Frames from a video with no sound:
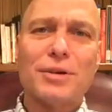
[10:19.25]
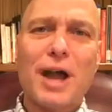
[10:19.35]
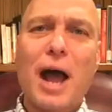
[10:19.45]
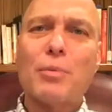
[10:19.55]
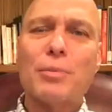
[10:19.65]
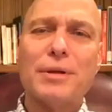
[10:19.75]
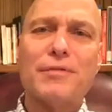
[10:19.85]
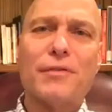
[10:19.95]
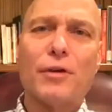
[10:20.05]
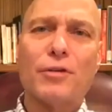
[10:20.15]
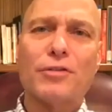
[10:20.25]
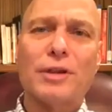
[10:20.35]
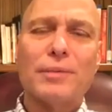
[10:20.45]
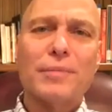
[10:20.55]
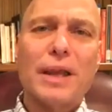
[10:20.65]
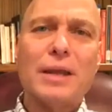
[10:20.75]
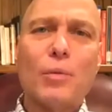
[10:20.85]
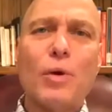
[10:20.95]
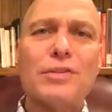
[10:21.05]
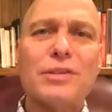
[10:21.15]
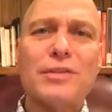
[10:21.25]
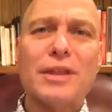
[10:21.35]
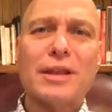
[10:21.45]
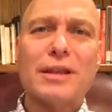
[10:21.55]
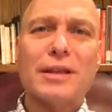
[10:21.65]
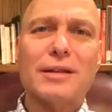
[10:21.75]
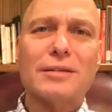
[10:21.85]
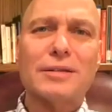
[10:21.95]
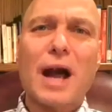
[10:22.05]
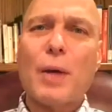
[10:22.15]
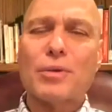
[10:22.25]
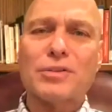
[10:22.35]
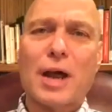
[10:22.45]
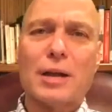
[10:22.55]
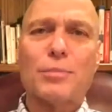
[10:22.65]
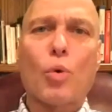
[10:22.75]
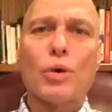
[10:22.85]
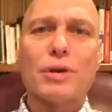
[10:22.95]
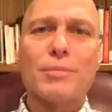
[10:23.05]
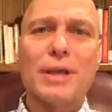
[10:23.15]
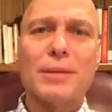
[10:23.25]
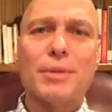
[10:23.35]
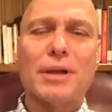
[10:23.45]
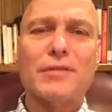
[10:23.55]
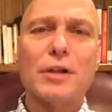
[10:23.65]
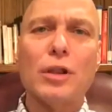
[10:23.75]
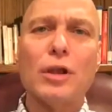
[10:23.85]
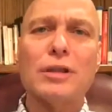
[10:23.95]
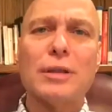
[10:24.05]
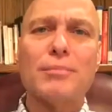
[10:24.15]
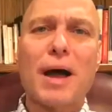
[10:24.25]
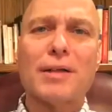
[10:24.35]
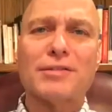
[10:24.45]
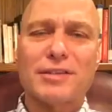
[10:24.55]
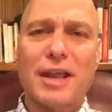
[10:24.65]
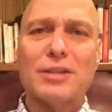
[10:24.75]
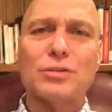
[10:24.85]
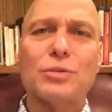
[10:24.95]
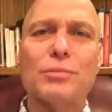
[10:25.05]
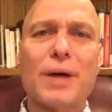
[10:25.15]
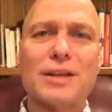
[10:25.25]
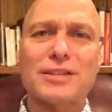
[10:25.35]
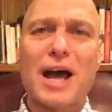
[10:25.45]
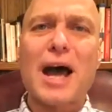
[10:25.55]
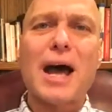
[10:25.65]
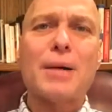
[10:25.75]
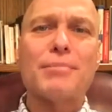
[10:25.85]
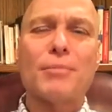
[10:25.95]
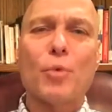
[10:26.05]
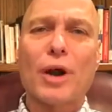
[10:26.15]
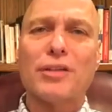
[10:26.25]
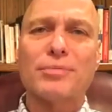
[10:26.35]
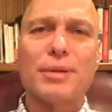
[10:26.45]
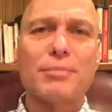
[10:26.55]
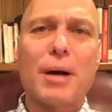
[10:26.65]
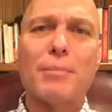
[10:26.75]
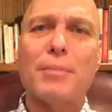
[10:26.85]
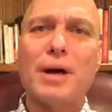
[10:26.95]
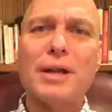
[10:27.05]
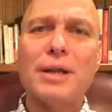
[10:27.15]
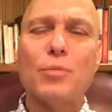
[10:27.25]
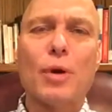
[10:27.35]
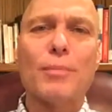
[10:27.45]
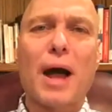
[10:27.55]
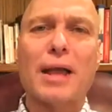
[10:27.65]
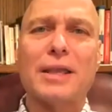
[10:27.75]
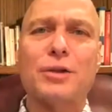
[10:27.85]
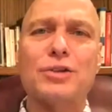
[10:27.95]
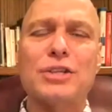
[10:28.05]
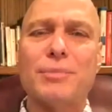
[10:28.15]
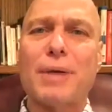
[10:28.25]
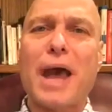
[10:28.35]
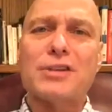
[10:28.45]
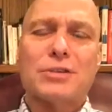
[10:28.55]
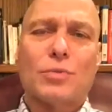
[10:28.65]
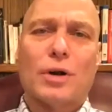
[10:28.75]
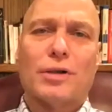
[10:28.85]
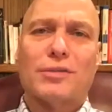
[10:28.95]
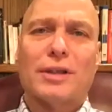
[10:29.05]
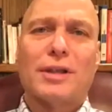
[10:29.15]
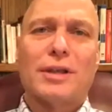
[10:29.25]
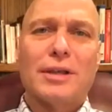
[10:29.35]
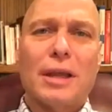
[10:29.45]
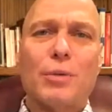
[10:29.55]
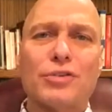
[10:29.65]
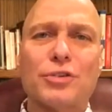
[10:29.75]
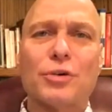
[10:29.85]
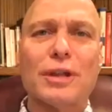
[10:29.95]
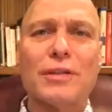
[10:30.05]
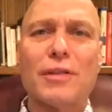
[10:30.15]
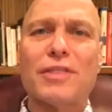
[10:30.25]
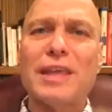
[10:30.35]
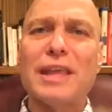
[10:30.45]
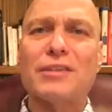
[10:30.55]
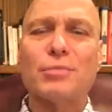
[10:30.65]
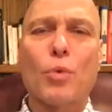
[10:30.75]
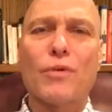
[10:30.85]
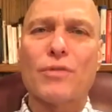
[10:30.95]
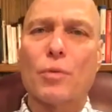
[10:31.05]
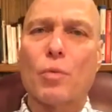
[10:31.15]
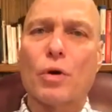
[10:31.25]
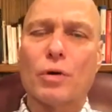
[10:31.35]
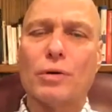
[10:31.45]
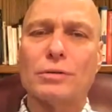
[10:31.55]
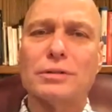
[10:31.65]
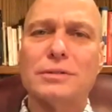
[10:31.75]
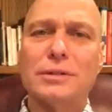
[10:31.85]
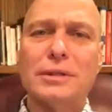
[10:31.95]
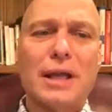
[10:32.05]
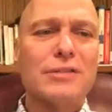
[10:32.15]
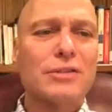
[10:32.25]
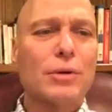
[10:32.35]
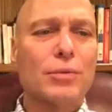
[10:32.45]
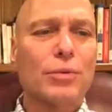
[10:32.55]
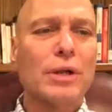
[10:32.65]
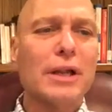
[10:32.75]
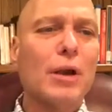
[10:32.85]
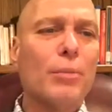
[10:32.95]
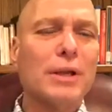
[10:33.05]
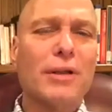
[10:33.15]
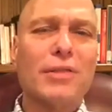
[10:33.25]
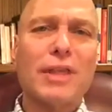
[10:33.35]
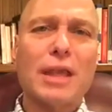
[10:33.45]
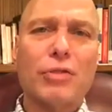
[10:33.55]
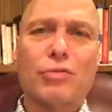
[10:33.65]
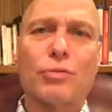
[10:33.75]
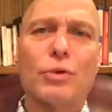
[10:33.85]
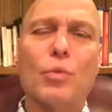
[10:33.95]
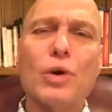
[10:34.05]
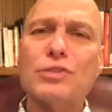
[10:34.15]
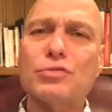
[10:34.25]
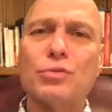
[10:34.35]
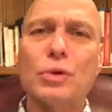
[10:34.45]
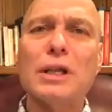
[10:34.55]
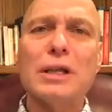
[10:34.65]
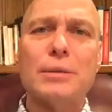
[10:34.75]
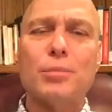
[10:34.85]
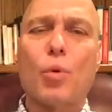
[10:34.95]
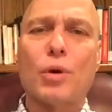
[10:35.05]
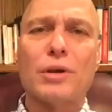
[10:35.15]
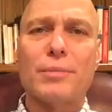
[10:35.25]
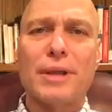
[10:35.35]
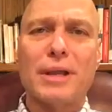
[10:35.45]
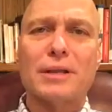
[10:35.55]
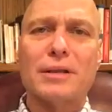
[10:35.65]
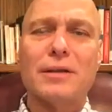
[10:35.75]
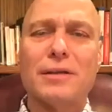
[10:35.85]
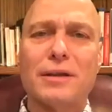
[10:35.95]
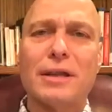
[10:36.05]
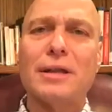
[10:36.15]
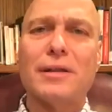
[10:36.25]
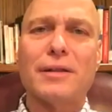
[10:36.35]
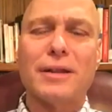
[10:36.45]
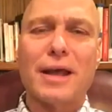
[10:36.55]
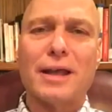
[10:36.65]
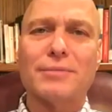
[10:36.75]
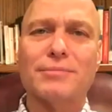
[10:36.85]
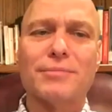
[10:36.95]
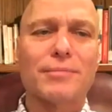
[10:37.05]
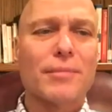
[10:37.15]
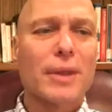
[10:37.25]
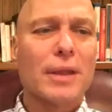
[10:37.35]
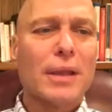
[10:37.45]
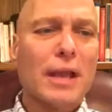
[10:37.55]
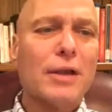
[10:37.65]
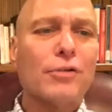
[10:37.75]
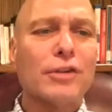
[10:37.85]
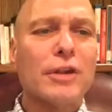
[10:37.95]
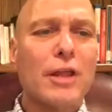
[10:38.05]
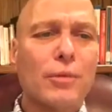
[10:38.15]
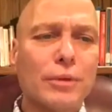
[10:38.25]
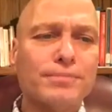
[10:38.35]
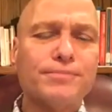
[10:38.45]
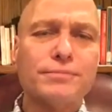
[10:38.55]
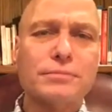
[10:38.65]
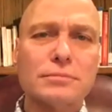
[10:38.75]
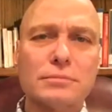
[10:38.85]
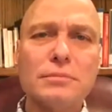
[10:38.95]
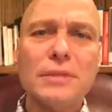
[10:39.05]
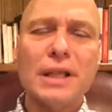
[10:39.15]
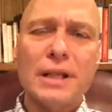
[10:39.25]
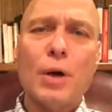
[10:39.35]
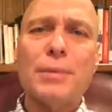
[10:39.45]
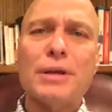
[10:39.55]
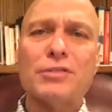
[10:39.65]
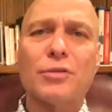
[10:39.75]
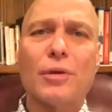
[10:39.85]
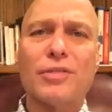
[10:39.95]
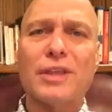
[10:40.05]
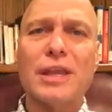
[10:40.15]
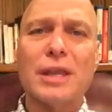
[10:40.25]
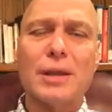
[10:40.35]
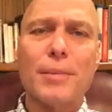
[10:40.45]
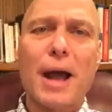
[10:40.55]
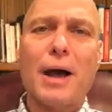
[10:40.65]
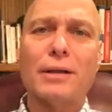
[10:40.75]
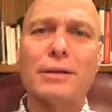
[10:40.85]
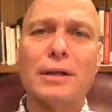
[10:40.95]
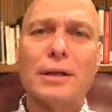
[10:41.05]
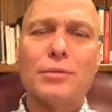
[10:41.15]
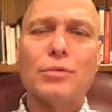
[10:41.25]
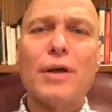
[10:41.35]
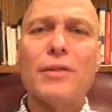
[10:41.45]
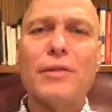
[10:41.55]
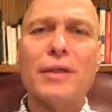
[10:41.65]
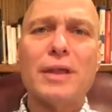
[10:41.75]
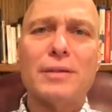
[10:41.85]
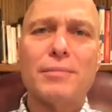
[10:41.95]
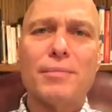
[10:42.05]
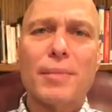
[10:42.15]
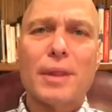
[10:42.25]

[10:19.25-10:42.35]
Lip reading: God would be first. And it wasn't that God was not important to me, but if you looked at my schedule, my time, where I spent my money, where my energy and passion was, it was certainly the things more of the world. And so it really helped me to think through what's really important to me at the end of the day. And here's another one. And it helped me to start thinking about, rather than